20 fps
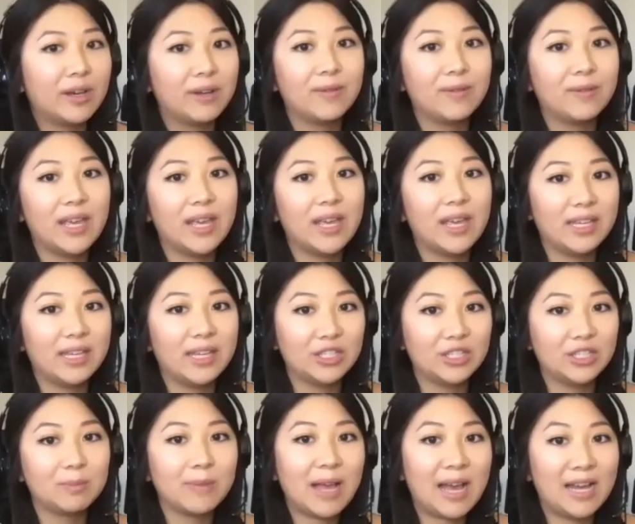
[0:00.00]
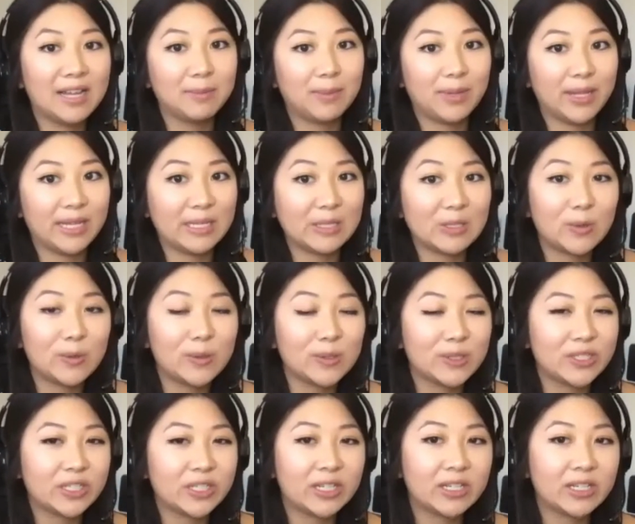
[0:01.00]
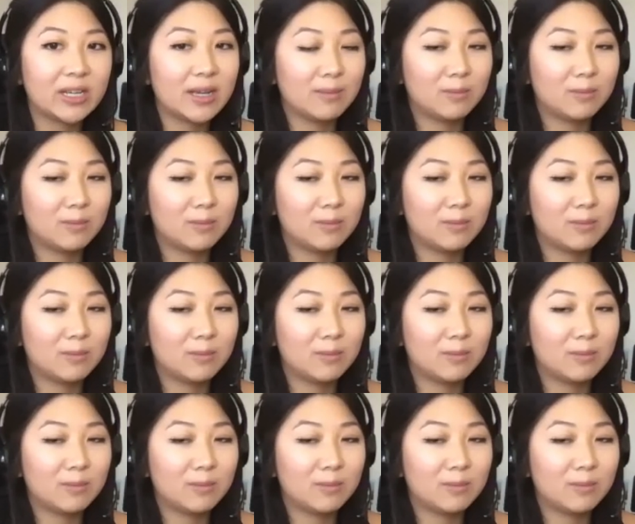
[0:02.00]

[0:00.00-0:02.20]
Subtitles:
of each ad placeholder?